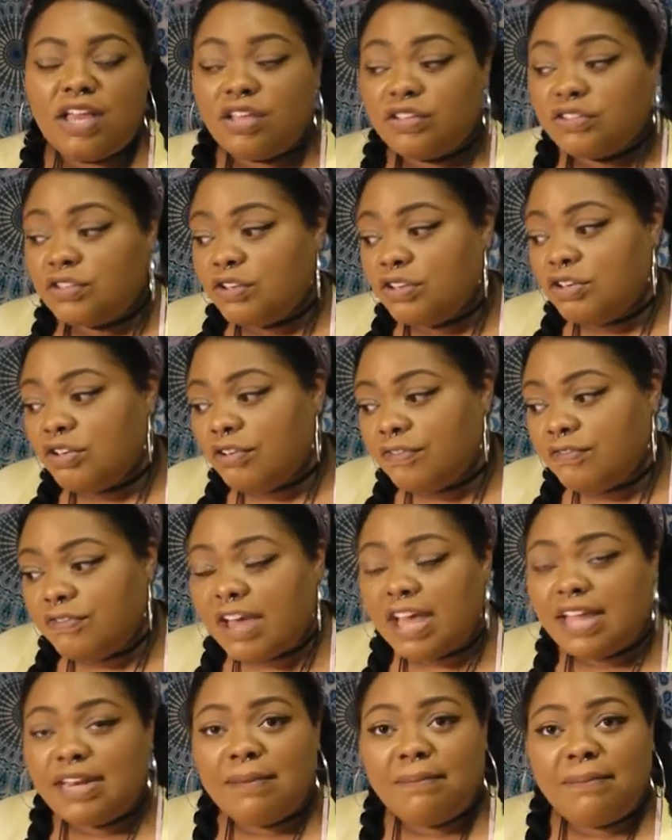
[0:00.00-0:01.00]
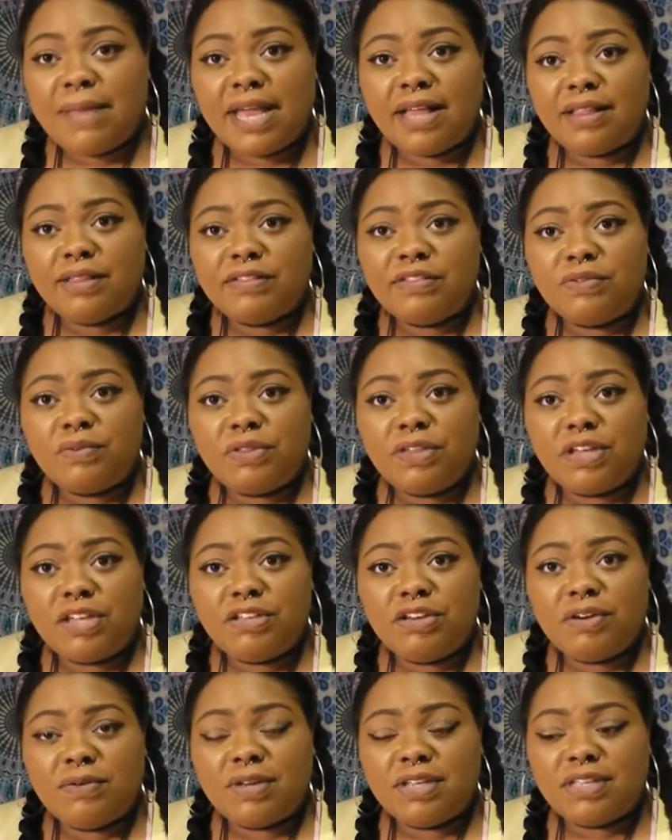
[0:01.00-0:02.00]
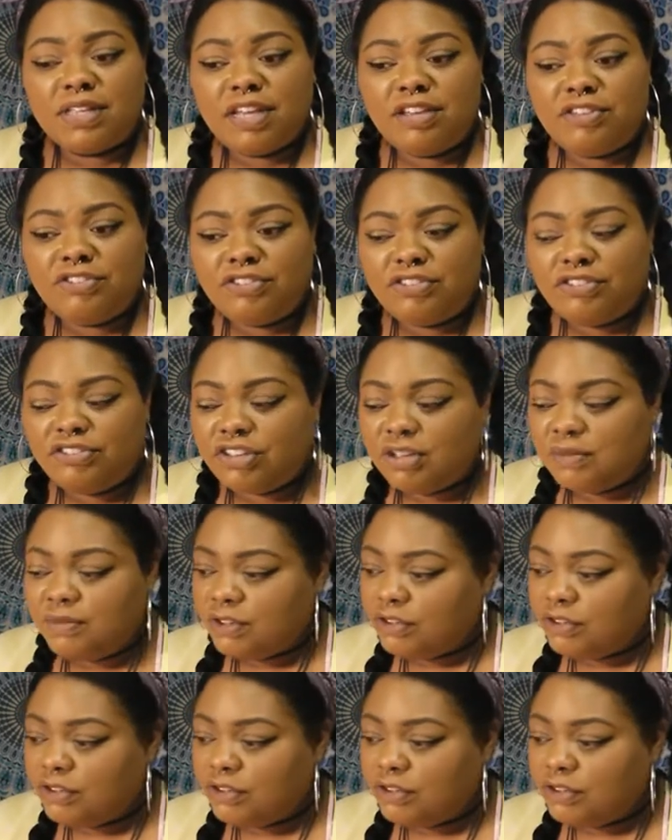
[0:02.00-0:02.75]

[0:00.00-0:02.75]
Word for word: So you're finding balance within your relationship.